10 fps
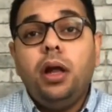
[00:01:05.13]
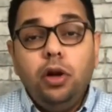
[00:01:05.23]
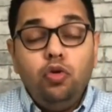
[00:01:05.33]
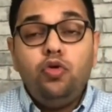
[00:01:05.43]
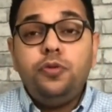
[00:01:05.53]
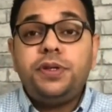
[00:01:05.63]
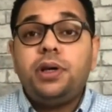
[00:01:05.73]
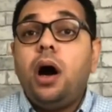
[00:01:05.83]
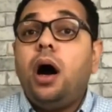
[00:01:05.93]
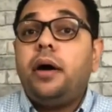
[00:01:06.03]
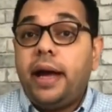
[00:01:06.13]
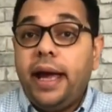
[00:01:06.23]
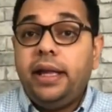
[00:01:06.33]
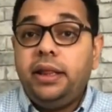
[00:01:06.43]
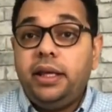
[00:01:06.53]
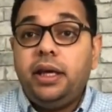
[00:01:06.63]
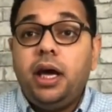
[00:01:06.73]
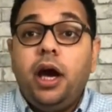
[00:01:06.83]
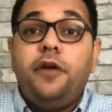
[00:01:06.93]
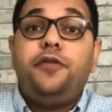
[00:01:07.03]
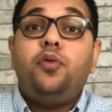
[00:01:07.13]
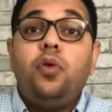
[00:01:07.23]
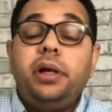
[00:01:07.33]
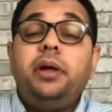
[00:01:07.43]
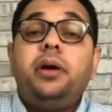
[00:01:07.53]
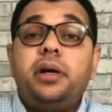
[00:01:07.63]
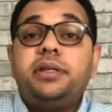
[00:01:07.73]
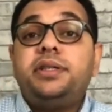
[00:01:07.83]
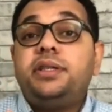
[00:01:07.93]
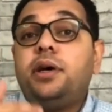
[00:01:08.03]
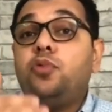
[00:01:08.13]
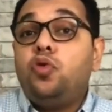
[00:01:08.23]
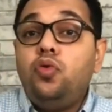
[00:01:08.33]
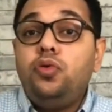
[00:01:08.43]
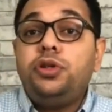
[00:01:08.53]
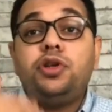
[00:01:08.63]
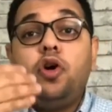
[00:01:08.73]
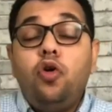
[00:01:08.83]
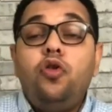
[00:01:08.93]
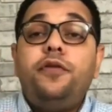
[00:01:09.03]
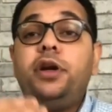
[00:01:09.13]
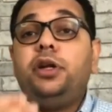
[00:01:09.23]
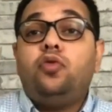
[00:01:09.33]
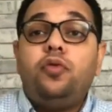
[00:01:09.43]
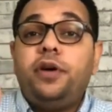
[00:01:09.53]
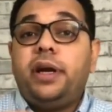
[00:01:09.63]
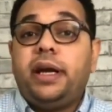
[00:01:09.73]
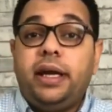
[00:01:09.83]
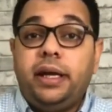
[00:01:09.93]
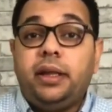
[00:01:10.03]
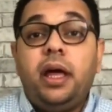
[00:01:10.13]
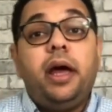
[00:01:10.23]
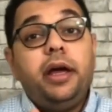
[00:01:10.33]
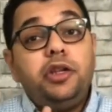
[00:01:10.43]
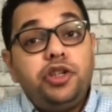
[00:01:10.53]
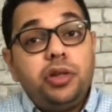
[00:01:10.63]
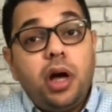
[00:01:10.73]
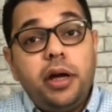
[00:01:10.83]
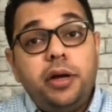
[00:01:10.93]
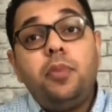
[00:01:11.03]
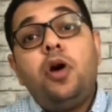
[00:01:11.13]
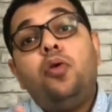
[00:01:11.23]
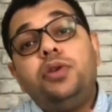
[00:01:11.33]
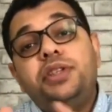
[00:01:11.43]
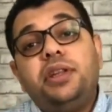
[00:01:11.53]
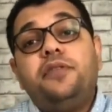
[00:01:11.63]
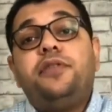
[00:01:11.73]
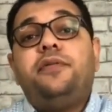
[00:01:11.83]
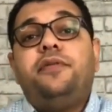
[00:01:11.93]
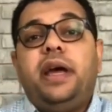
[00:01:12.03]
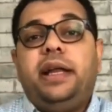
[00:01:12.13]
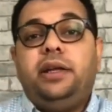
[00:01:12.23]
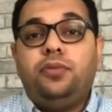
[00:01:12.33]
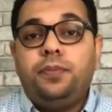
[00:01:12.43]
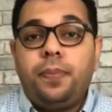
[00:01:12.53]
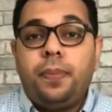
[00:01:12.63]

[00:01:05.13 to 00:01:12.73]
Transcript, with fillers: Loops are handy if you want to run some codes over and over again, each time with a different value.